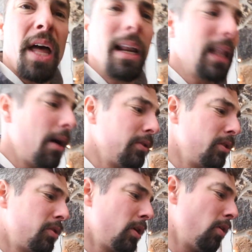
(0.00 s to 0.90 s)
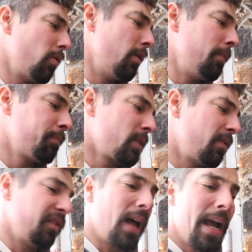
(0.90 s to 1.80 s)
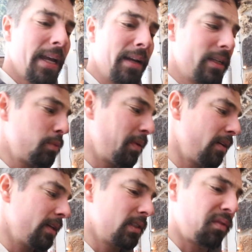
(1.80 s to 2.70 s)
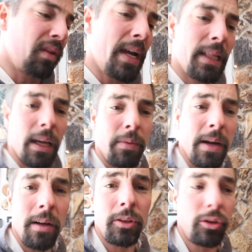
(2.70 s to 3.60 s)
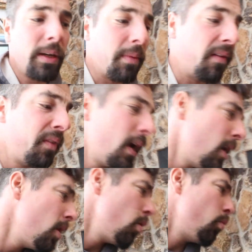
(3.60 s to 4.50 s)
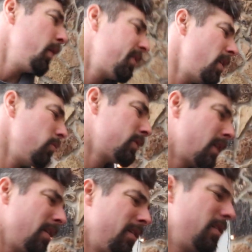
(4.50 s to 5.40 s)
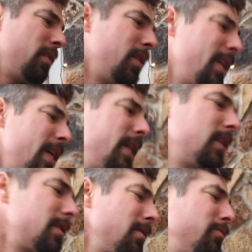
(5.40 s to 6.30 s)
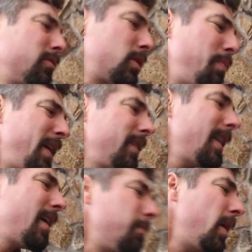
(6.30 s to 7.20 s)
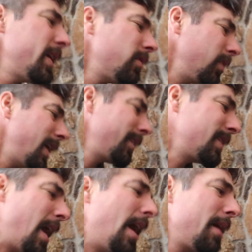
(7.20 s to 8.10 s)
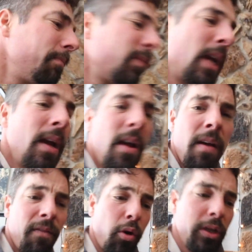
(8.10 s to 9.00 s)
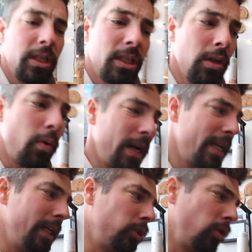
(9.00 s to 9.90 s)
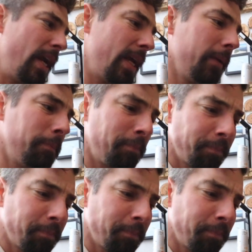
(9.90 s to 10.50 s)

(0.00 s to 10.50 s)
that allows you to go flying an experience flight like we all dream of without the need to spend a lot of money or a lot of time. Of course, you still want to get training